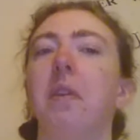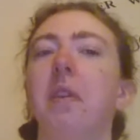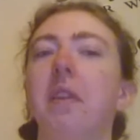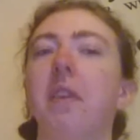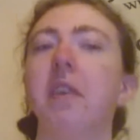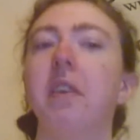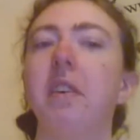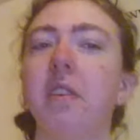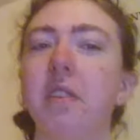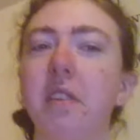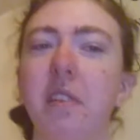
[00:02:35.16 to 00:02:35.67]
when
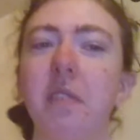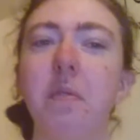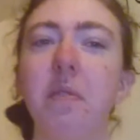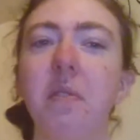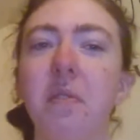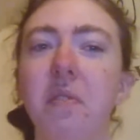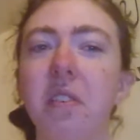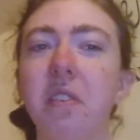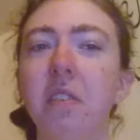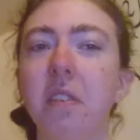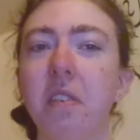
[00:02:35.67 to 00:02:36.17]
the
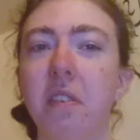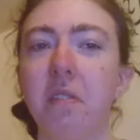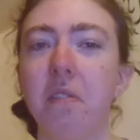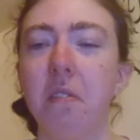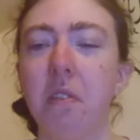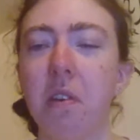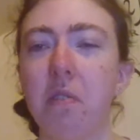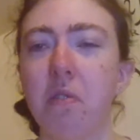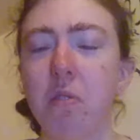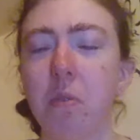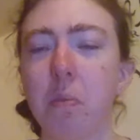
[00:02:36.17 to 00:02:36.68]

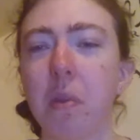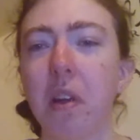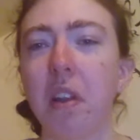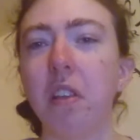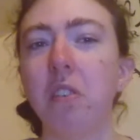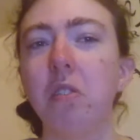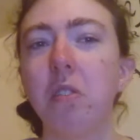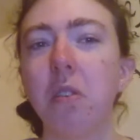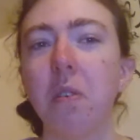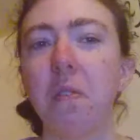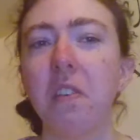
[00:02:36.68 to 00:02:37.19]
we're from like
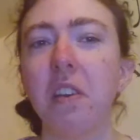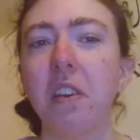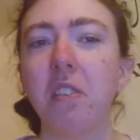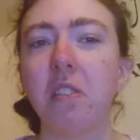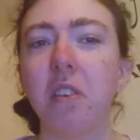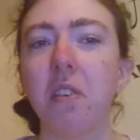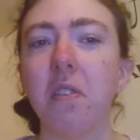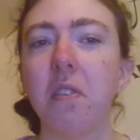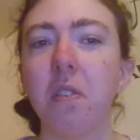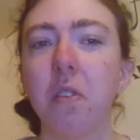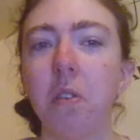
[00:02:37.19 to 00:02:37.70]
the
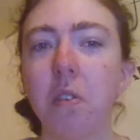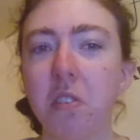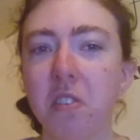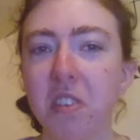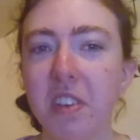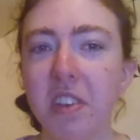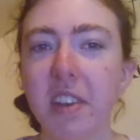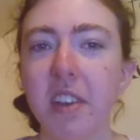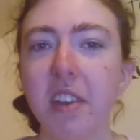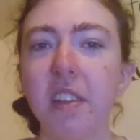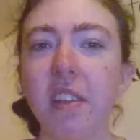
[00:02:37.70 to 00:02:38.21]
suffix of
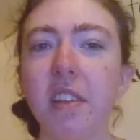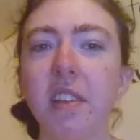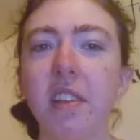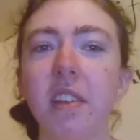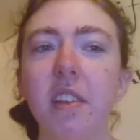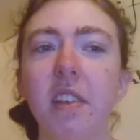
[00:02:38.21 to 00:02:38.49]
logia,